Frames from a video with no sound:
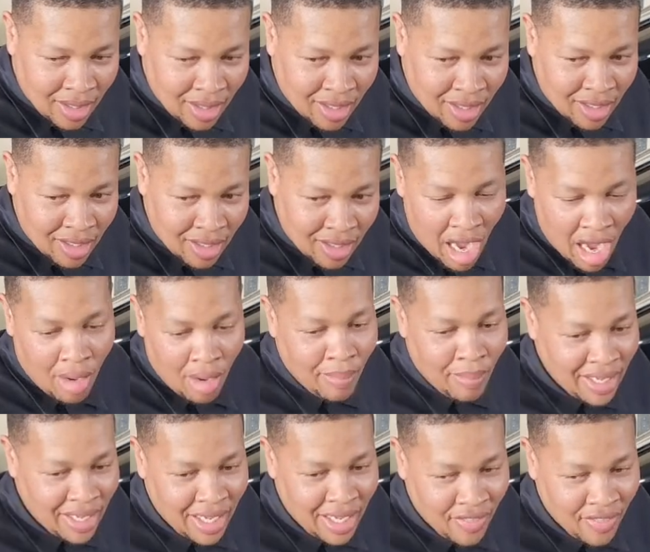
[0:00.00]

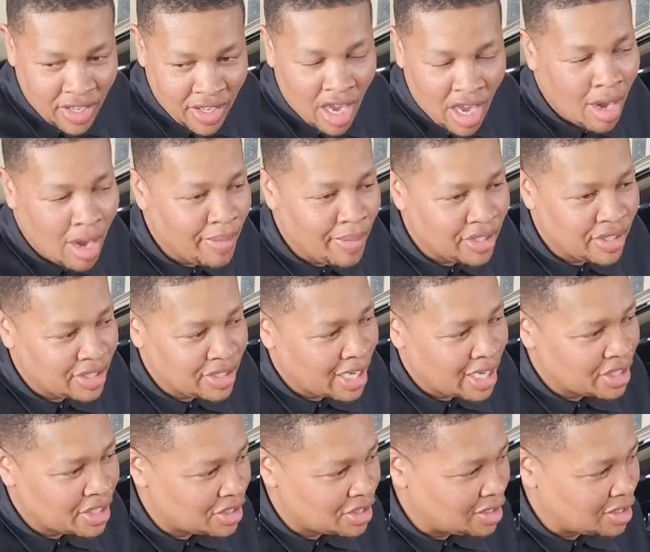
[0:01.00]
comment in the comment
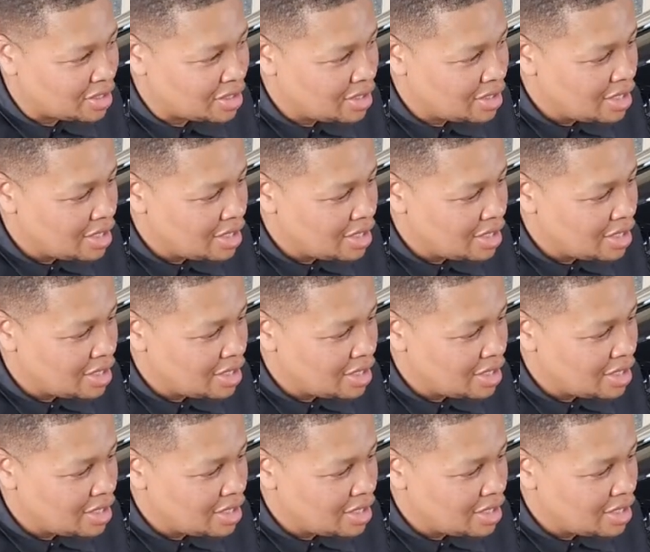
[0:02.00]
section.